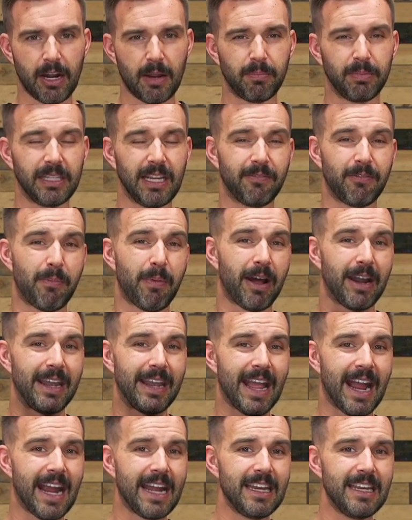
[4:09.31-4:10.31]
I believe, about
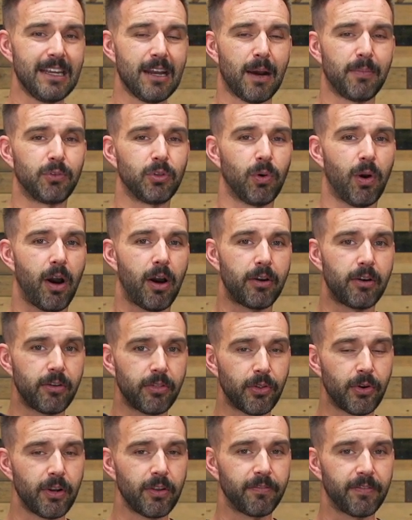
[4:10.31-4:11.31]
90 up to
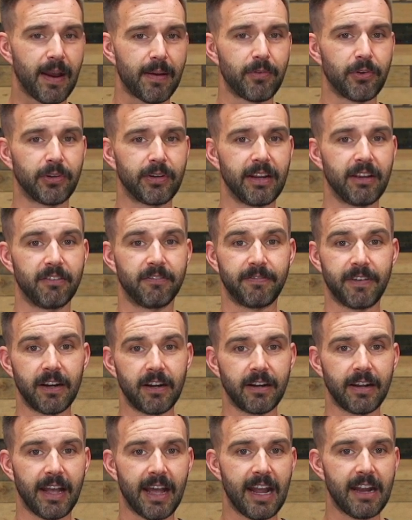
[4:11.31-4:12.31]
135 degrees
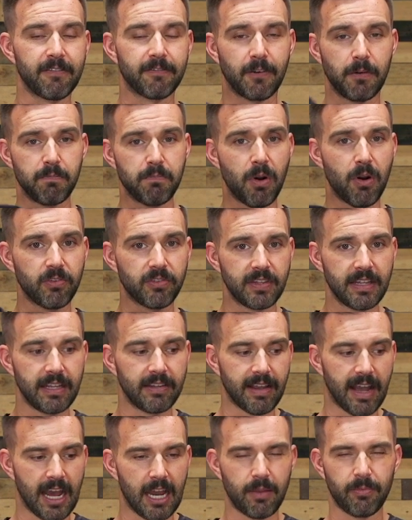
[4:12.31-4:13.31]
Fahrenheit for most of these
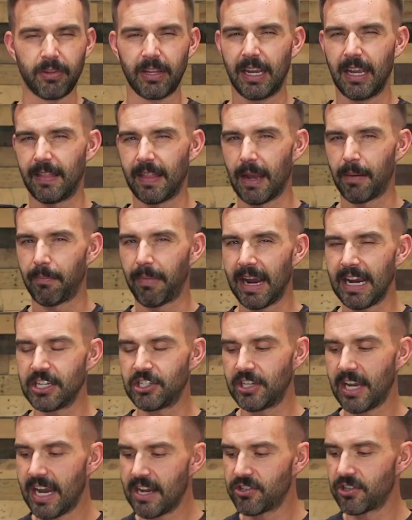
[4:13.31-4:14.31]
items. Again, that might
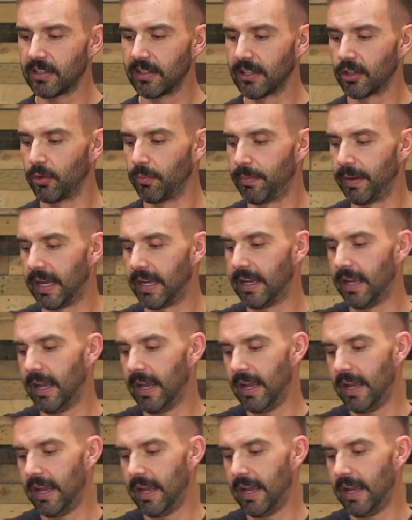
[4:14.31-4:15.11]
change a little bit.